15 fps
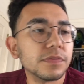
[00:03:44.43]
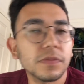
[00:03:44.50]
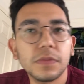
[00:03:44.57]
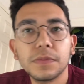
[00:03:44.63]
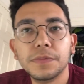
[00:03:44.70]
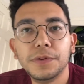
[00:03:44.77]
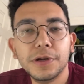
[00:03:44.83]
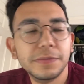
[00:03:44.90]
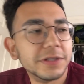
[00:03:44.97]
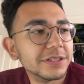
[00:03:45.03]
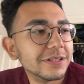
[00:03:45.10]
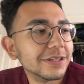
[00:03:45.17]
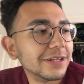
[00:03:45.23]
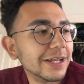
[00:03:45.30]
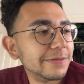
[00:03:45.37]
Pretty much on
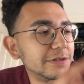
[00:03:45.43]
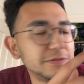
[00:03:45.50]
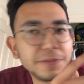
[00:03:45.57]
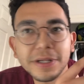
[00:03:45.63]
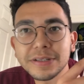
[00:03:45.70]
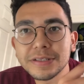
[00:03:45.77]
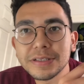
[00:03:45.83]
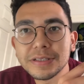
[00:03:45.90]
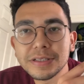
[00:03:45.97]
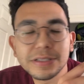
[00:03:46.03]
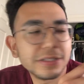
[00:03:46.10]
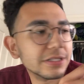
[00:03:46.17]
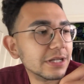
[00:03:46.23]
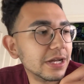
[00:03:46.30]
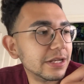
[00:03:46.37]
the camera specs, it's
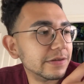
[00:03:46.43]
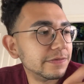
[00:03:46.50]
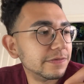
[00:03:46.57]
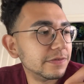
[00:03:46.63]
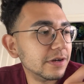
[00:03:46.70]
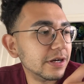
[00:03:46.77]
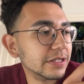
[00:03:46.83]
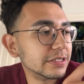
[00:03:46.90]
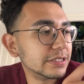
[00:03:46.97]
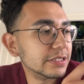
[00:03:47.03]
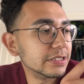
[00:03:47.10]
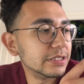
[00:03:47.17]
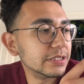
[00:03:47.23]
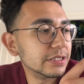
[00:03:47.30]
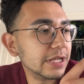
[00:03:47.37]
kind of
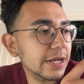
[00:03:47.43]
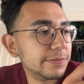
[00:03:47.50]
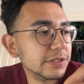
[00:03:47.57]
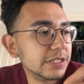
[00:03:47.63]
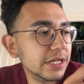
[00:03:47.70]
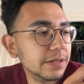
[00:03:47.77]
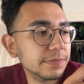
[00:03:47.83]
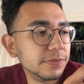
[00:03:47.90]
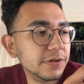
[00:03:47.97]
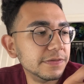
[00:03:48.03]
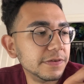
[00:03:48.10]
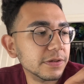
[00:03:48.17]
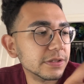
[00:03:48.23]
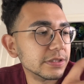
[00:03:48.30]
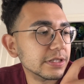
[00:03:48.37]
non-existent. Camera type,
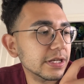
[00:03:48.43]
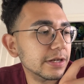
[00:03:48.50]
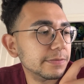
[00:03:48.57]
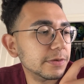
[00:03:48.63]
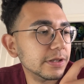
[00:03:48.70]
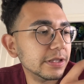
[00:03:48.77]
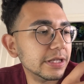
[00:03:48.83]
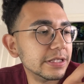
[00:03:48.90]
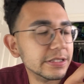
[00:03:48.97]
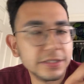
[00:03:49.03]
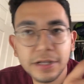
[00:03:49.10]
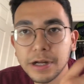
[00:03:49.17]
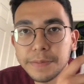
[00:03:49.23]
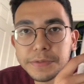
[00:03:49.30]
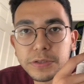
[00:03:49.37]
pre-focused camera, lens,
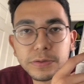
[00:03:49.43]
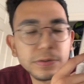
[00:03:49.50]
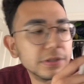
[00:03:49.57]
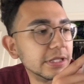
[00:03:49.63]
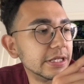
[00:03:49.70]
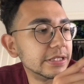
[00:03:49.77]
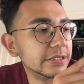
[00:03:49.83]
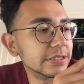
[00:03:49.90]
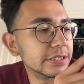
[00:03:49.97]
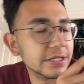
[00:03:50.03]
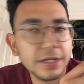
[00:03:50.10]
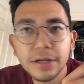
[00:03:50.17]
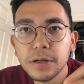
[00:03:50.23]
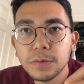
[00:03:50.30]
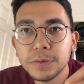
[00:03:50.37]
optical lens,
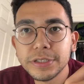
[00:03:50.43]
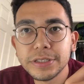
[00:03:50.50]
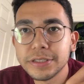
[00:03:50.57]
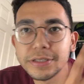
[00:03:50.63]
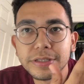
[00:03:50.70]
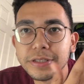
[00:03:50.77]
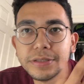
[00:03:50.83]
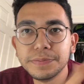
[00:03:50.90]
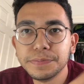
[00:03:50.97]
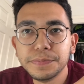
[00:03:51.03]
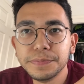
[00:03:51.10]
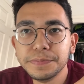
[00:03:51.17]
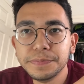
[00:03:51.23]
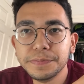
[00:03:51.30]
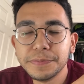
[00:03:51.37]
which is
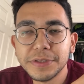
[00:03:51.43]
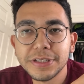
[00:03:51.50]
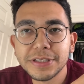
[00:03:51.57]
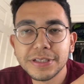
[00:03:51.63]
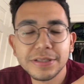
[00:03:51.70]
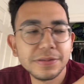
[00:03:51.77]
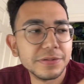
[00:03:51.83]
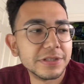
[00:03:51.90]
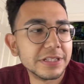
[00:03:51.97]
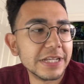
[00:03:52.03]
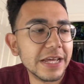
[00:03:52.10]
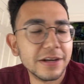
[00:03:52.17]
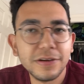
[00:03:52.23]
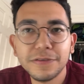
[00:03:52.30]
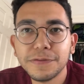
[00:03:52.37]
just
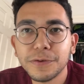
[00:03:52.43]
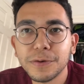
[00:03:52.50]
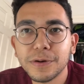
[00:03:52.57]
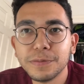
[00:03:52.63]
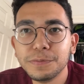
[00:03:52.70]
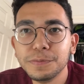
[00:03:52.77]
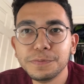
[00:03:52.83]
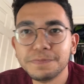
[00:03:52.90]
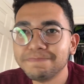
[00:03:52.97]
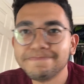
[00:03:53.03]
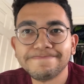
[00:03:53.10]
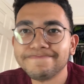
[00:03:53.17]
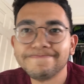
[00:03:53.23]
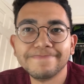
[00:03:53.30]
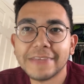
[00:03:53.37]
standard for,
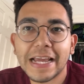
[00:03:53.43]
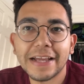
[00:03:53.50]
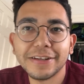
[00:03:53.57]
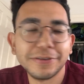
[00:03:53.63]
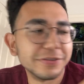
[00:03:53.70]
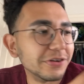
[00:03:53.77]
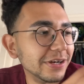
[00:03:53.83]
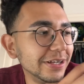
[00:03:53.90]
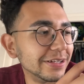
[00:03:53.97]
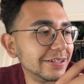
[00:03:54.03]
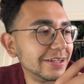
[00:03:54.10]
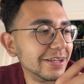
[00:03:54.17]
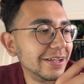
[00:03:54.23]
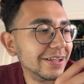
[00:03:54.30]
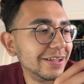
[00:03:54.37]
nah, don't try it.
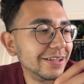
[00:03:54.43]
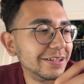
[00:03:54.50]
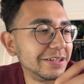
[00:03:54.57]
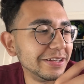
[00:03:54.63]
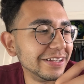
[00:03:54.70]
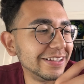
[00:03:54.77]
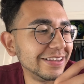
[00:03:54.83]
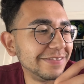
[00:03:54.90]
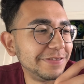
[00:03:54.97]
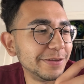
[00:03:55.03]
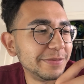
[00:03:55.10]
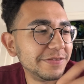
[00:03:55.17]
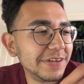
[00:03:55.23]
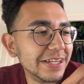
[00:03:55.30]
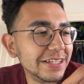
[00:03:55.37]
Film
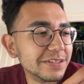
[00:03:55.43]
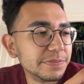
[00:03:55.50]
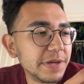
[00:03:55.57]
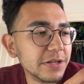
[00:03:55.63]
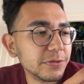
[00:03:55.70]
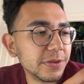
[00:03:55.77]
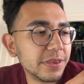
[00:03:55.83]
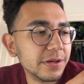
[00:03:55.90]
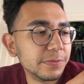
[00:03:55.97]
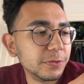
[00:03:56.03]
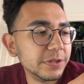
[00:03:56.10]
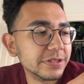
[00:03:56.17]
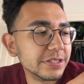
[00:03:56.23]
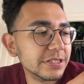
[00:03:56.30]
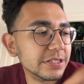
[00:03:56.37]
advance, manual thumb wheel
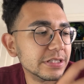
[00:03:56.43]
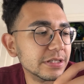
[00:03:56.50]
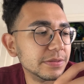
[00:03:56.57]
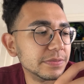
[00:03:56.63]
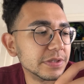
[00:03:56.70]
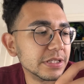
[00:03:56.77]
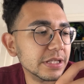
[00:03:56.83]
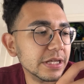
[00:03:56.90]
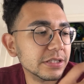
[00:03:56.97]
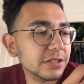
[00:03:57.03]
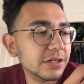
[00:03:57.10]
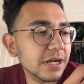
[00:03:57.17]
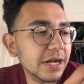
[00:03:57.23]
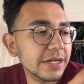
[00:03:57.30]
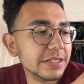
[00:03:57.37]
system, selector,
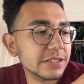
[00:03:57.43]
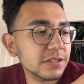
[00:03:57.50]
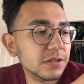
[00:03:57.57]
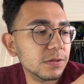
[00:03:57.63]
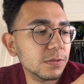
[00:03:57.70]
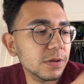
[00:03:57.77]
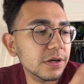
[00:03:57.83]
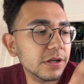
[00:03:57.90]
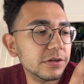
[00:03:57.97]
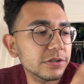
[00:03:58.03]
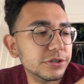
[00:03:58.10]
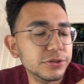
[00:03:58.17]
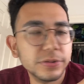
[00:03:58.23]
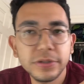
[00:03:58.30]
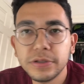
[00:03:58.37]
ISO 100,
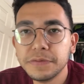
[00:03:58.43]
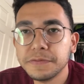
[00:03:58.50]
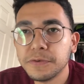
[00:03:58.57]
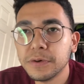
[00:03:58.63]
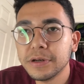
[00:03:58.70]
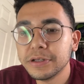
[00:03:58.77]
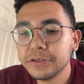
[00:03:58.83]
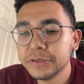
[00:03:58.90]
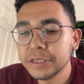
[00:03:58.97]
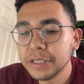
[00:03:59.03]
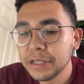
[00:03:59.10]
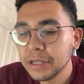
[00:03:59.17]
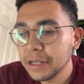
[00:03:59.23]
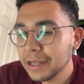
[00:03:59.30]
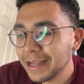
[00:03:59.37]
200, and 400.
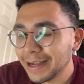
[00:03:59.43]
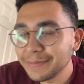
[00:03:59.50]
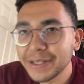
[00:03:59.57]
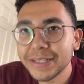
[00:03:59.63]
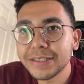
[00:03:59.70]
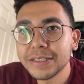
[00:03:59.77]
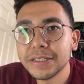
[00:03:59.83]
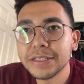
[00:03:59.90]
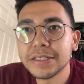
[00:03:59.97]
I'm guessing it's